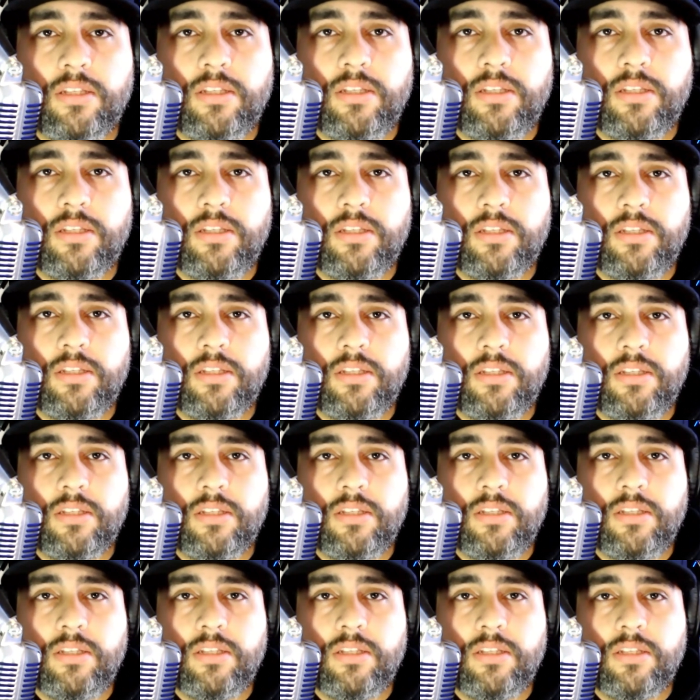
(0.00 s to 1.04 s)
to be able to
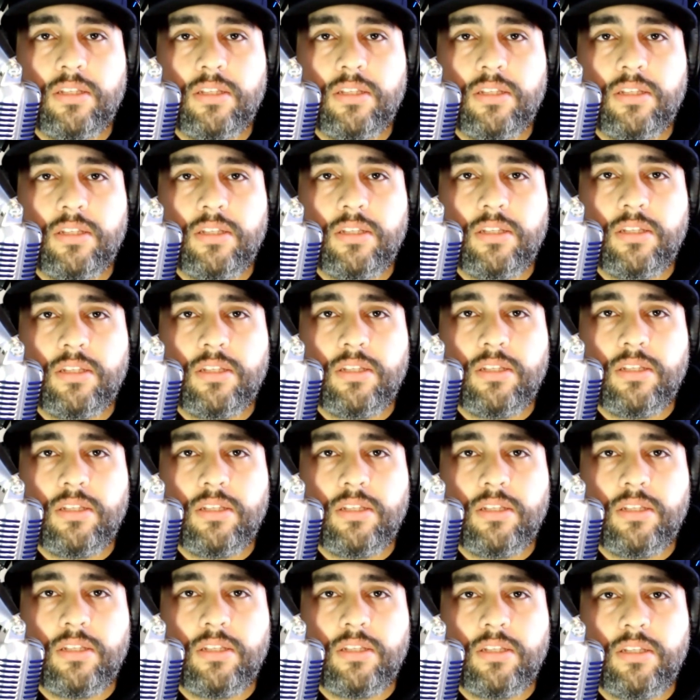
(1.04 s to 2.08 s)
win this
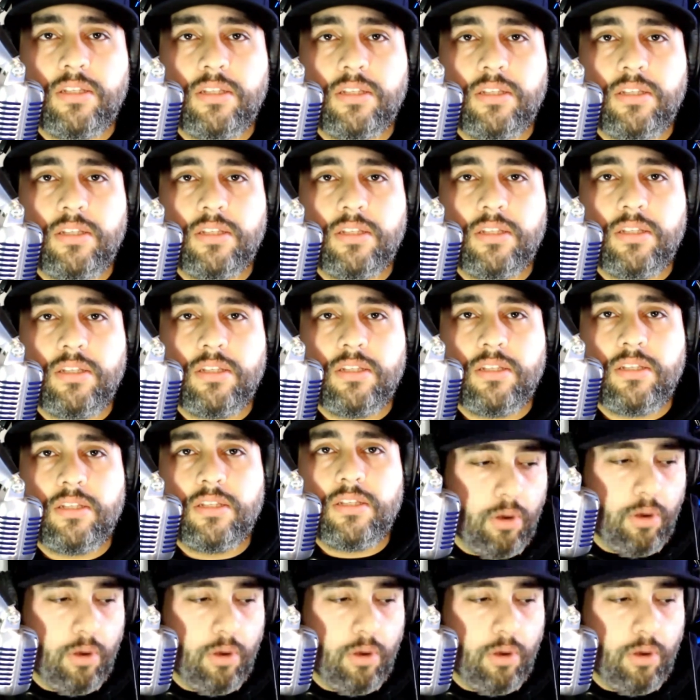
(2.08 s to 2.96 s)
thermos